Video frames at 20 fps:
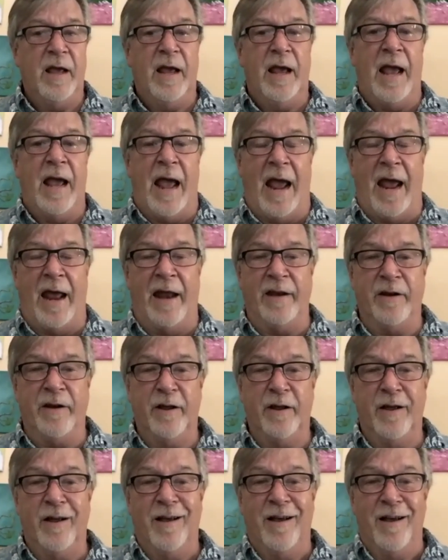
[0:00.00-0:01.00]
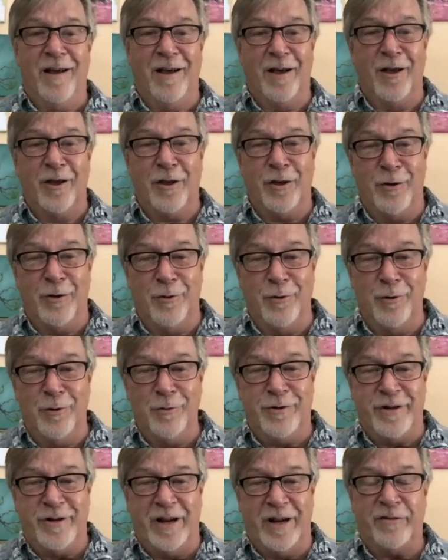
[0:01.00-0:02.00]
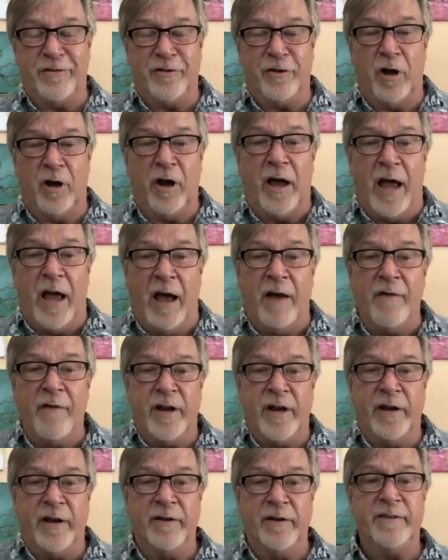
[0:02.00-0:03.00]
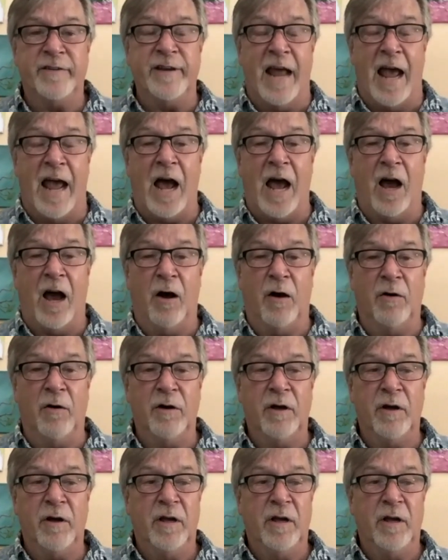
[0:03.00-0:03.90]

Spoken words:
And you just saw evidence now